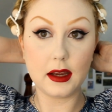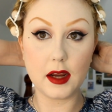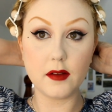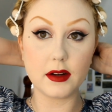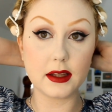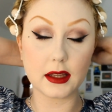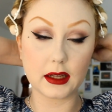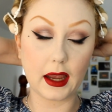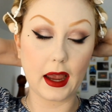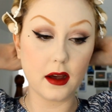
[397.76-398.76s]
everything
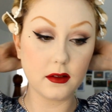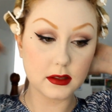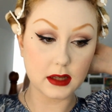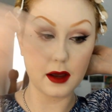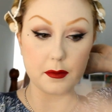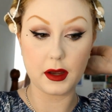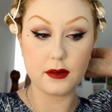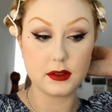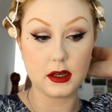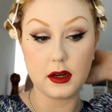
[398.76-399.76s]
out.
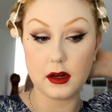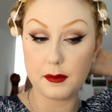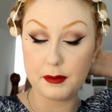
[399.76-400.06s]
I've done